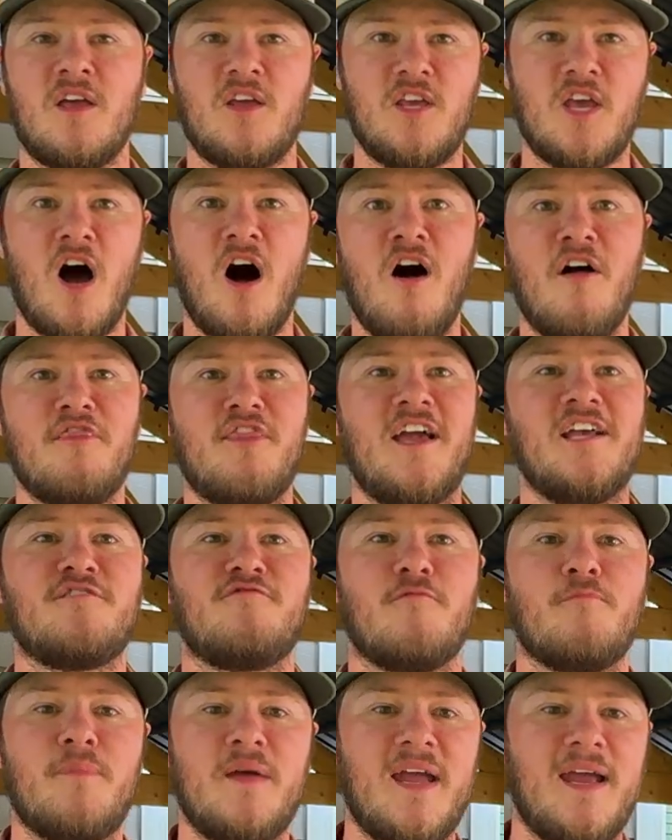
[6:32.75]
Y'all, thanks
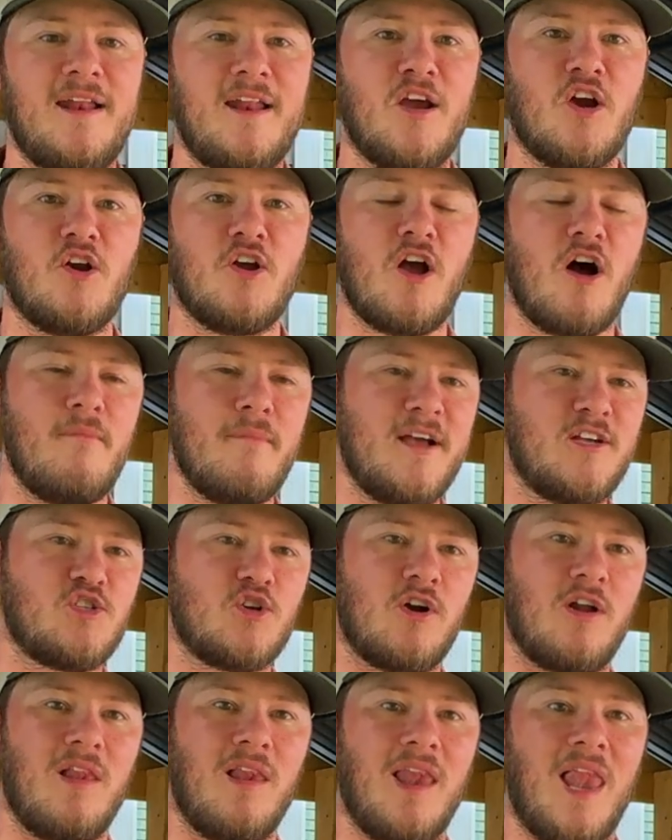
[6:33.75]
for being here. Y'all make
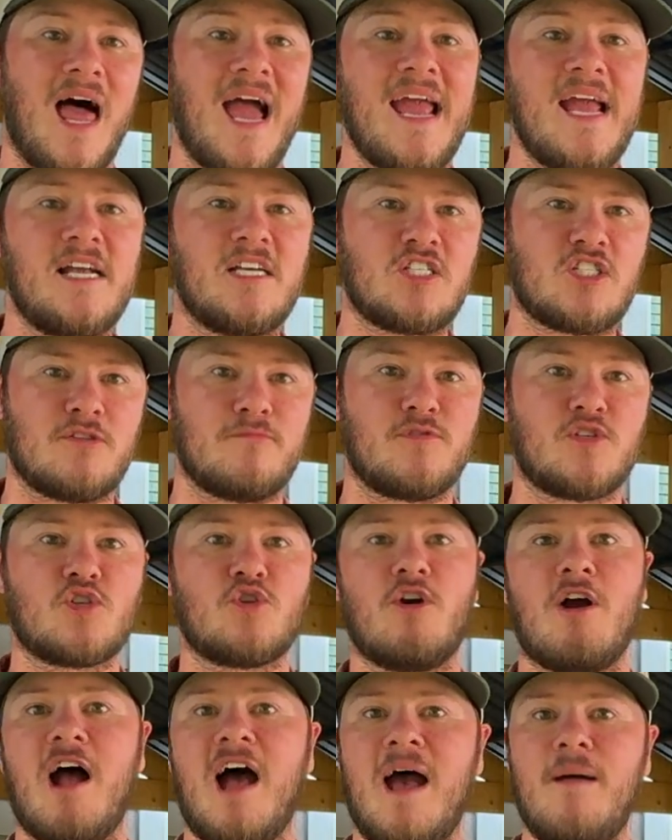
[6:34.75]
sure to like,
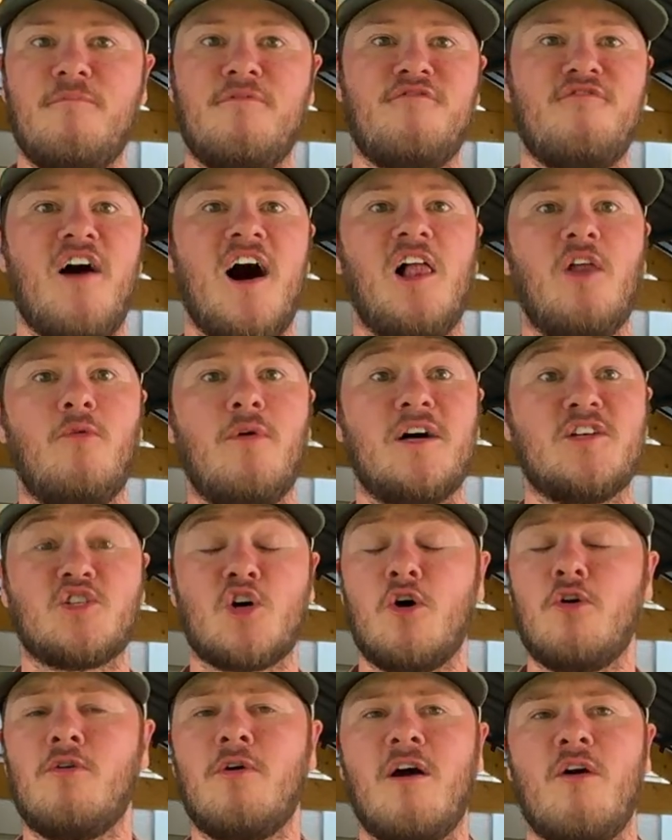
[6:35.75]
subscribe, follow us,
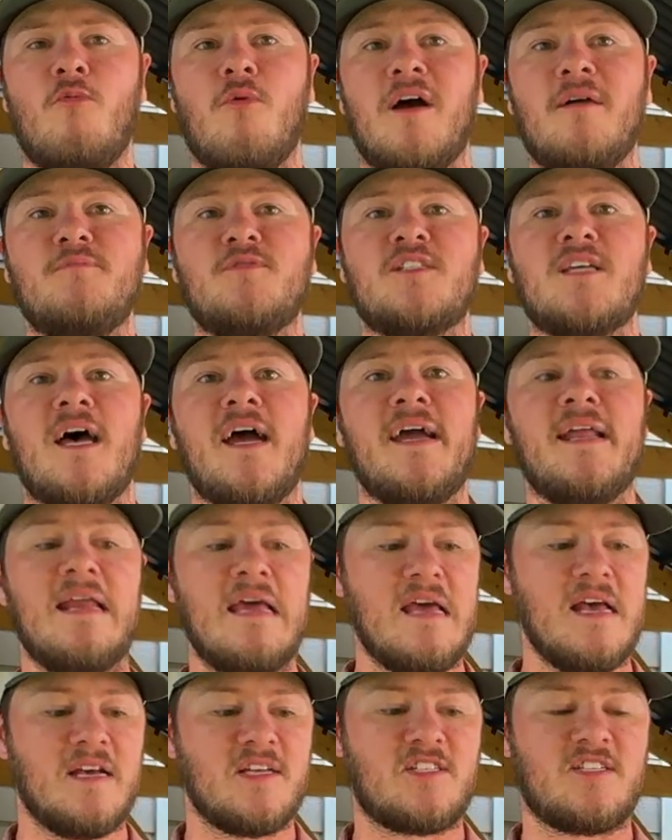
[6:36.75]
go to our website,
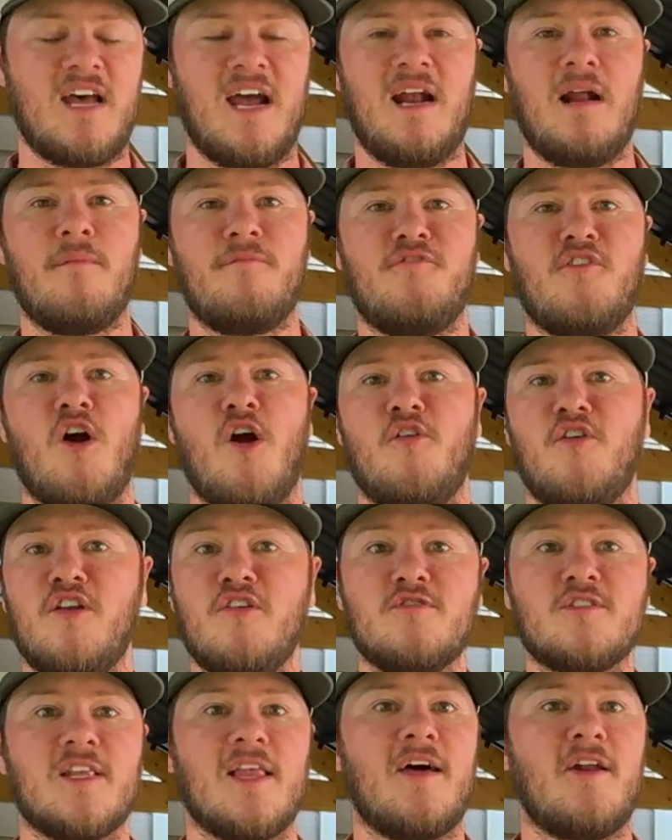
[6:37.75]
sign up for our
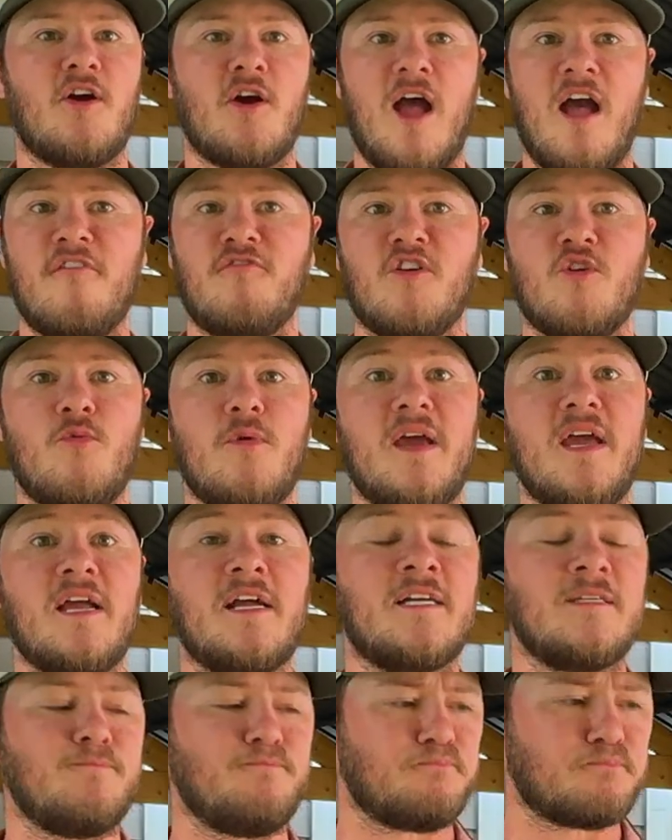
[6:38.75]
newsletter every week.